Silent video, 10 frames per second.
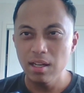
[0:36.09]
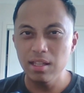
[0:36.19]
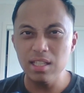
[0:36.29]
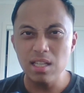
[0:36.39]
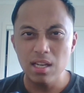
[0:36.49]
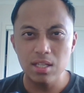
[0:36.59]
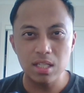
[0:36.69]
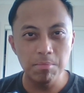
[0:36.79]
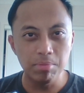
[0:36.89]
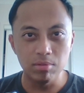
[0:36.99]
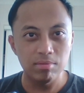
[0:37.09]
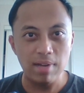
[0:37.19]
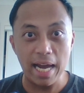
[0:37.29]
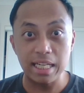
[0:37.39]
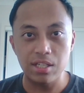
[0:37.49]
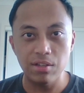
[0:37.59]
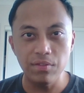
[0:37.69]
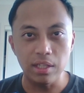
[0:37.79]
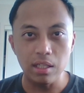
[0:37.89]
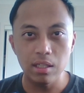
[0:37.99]
This simple
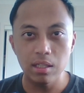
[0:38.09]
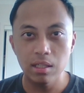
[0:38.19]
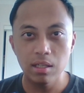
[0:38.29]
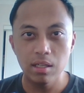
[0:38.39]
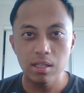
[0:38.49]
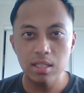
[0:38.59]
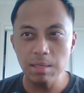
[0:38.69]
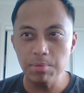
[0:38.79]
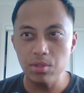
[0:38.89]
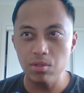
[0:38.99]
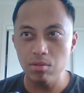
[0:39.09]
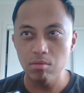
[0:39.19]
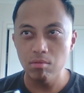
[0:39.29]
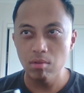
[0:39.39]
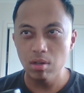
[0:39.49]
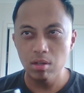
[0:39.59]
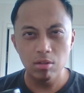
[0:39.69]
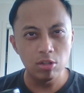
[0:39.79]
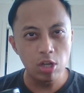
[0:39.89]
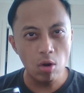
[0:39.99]
activity seems to
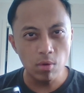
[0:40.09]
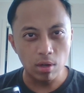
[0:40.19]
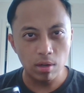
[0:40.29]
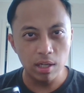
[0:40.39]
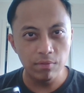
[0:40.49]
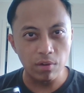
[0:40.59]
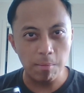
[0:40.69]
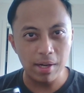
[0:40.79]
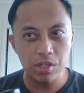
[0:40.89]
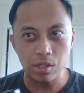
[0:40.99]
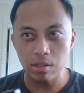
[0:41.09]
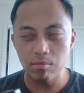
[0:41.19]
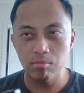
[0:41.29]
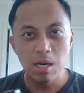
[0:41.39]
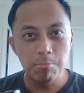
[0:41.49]
lower inflammation,